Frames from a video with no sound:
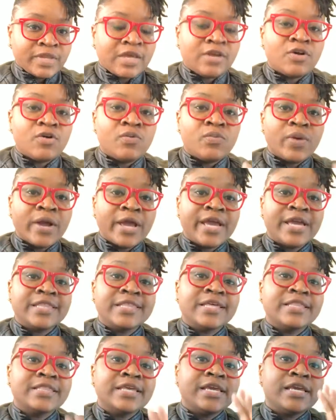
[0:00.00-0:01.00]
in a way
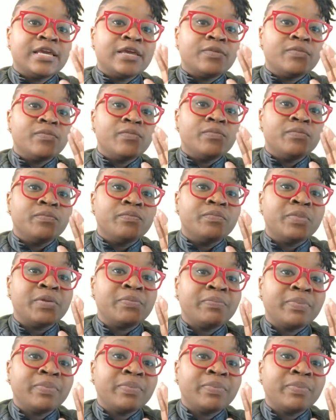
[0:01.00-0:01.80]
that they can be